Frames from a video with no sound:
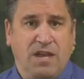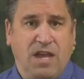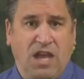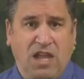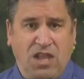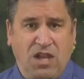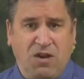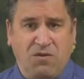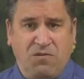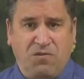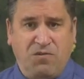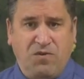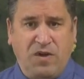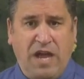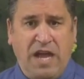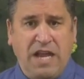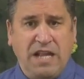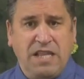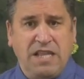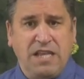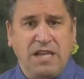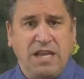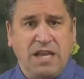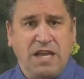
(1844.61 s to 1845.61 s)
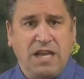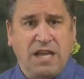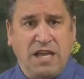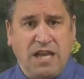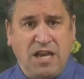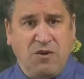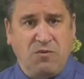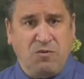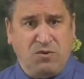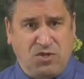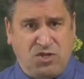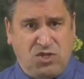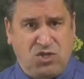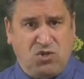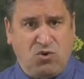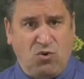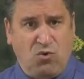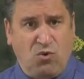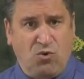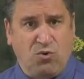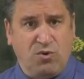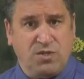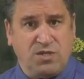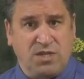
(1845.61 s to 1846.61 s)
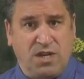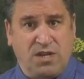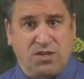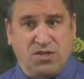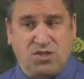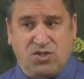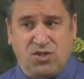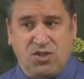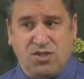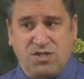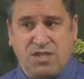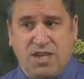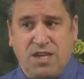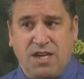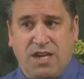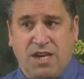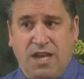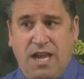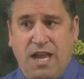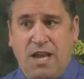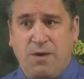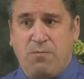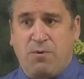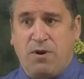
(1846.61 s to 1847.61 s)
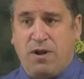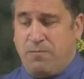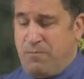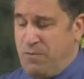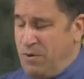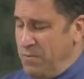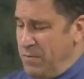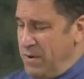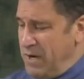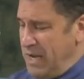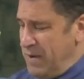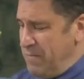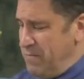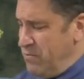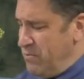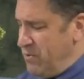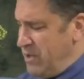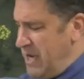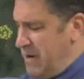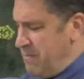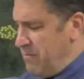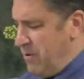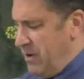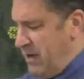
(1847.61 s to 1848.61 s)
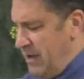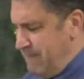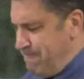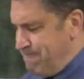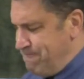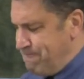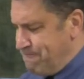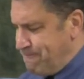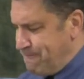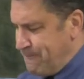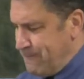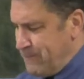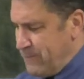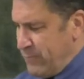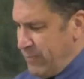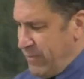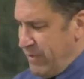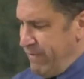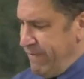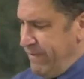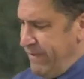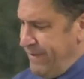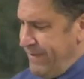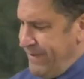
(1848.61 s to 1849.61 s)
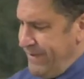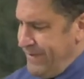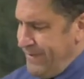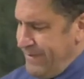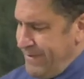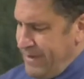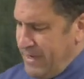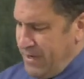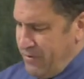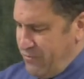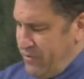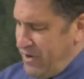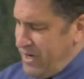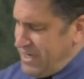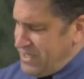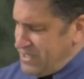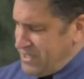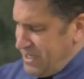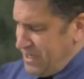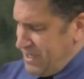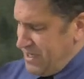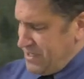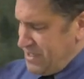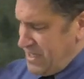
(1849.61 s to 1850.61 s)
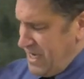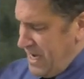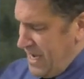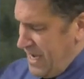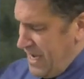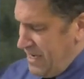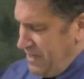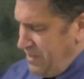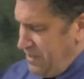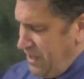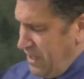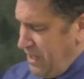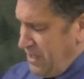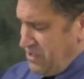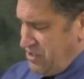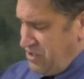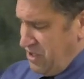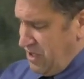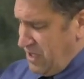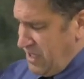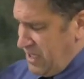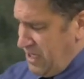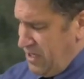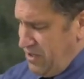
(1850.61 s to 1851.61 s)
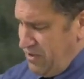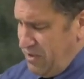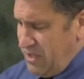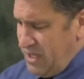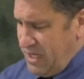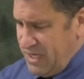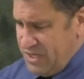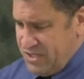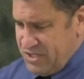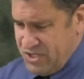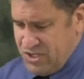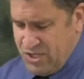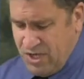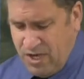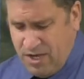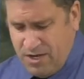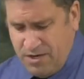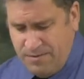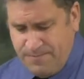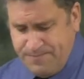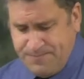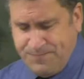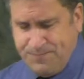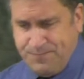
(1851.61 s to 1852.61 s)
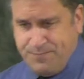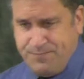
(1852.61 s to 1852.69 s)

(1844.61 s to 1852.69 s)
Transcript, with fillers: And then finally, he restores us, just like Abraham. Remember what happened with Abraham? He raised his hand to kill his son.